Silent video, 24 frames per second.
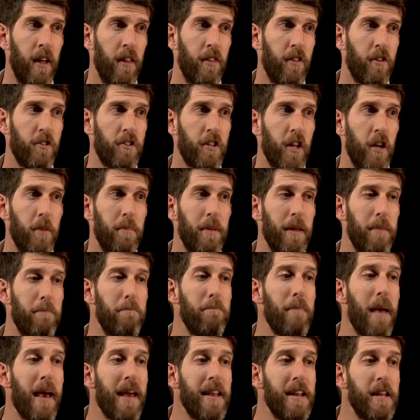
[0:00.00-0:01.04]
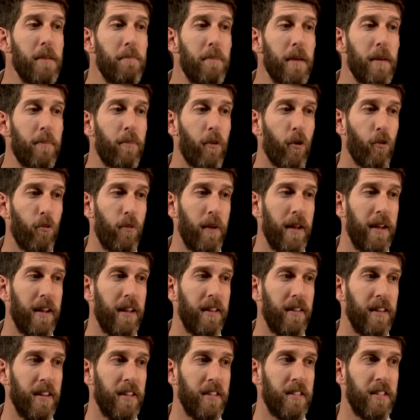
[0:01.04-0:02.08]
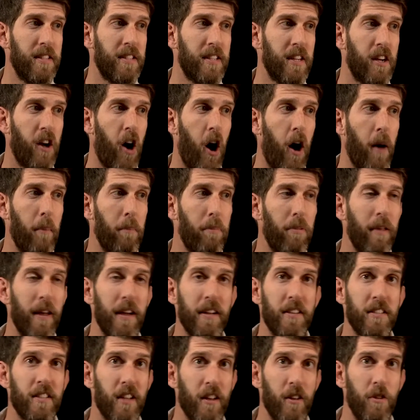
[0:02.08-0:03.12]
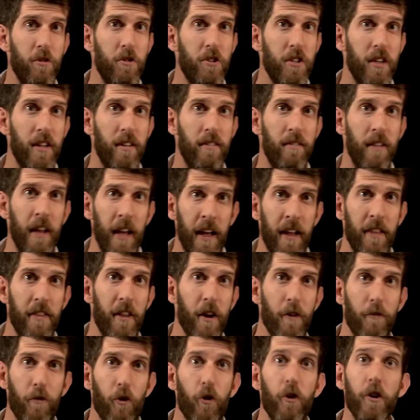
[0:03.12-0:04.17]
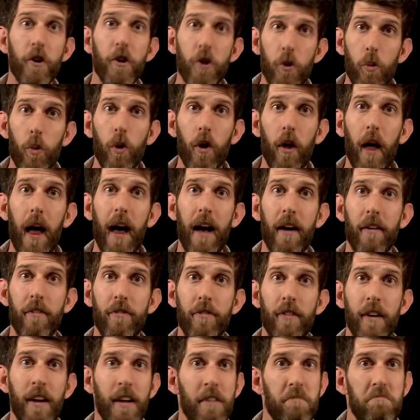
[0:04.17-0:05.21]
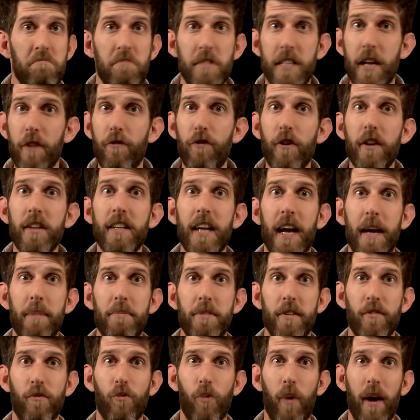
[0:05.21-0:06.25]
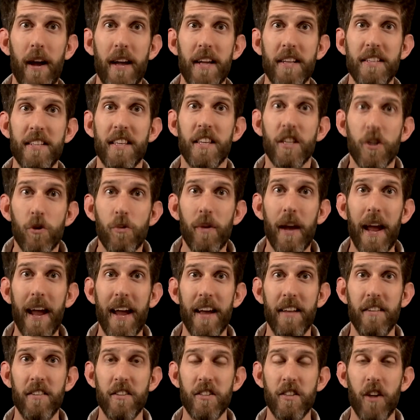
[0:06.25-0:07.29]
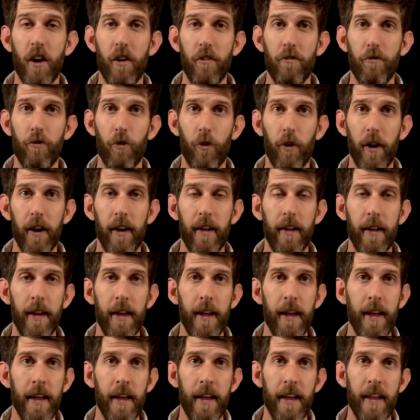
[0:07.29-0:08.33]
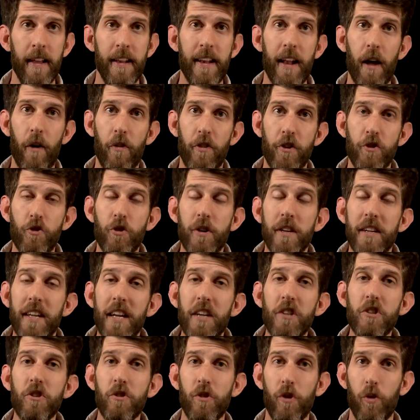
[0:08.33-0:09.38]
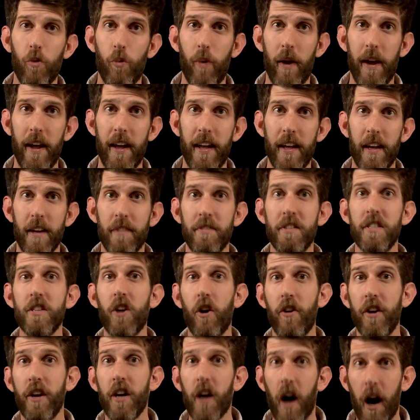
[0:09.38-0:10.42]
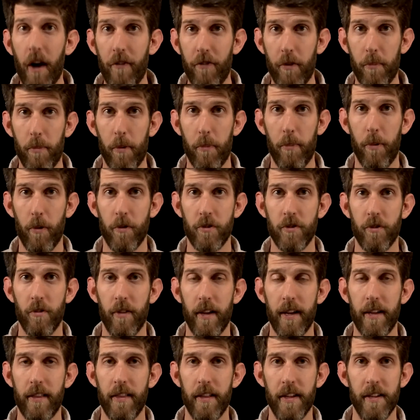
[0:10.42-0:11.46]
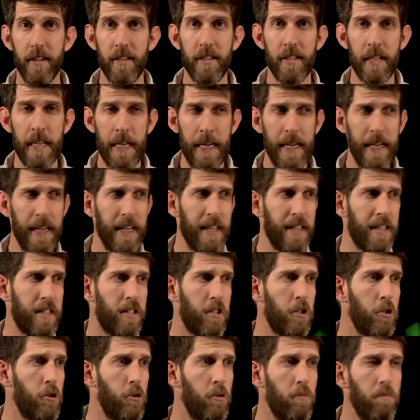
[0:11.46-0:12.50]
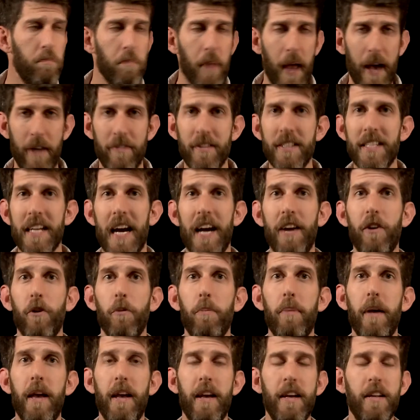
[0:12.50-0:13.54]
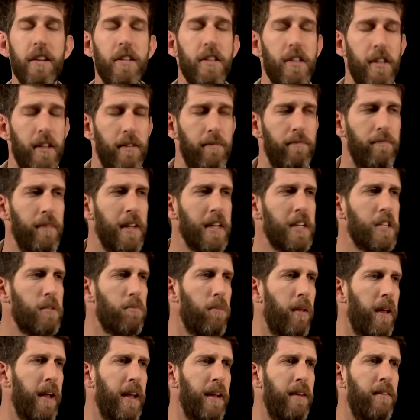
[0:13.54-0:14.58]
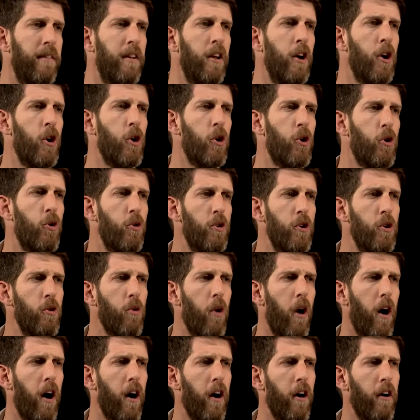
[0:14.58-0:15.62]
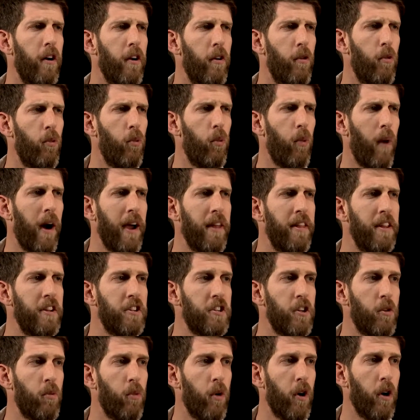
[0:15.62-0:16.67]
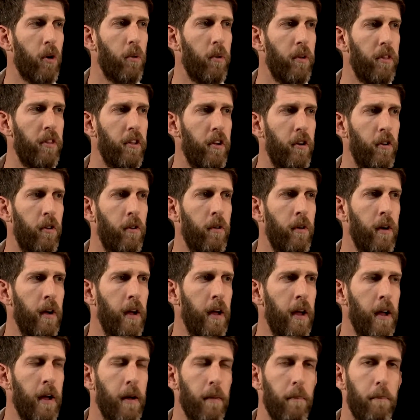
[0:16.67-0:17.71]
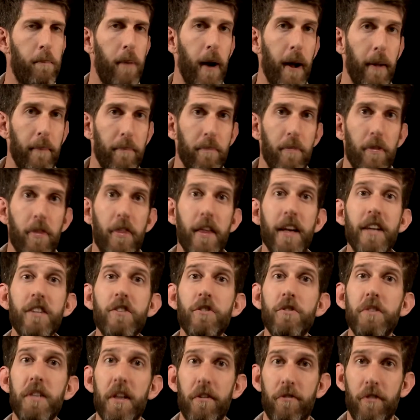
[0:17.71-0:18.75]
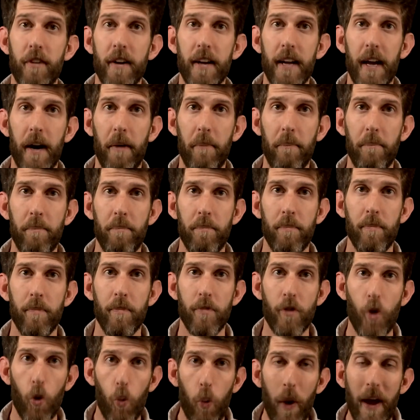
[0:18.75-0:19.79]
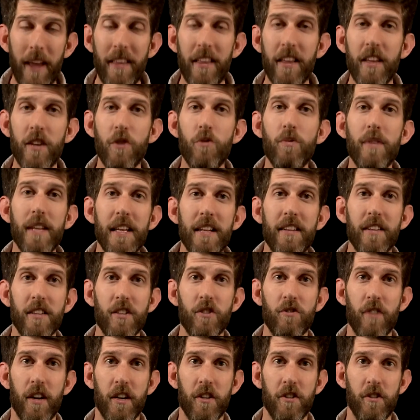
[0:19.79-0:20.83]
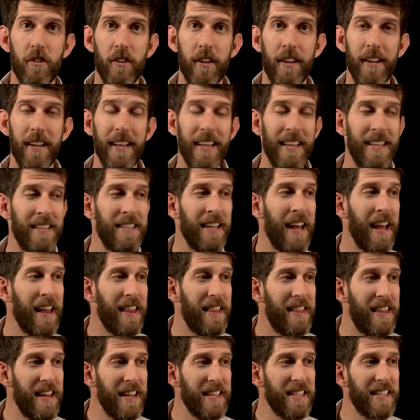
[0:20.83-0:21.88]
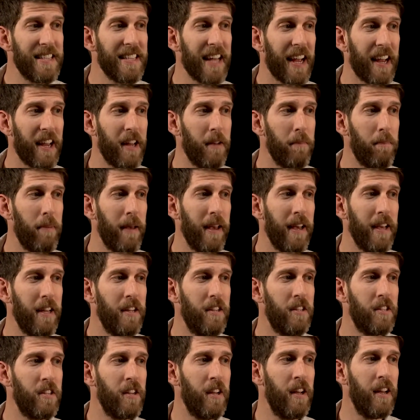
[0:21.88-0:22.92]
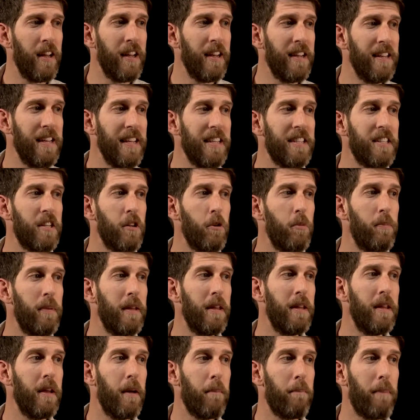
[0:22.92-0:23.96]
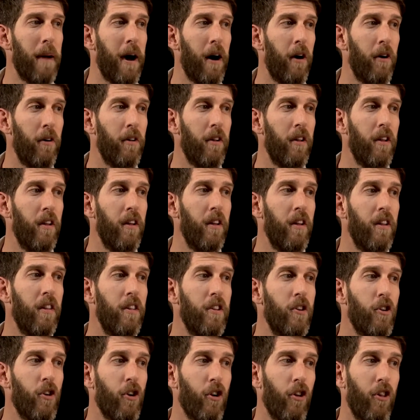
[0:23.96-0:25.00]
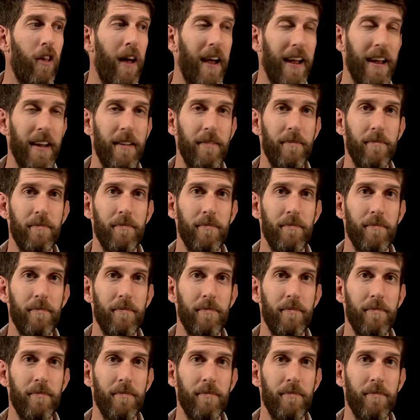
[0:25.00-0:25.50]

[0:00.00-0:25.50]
There's going to be many people reading this. It's a complex solution, therefore, you will have different types of ways that you can solve for it. Now, the traditional way of starting off a proposal like this is to have a title page and explain who you are and why they should work with you, but things are different now. The way that you need to structure it is this second page needs to be about your client.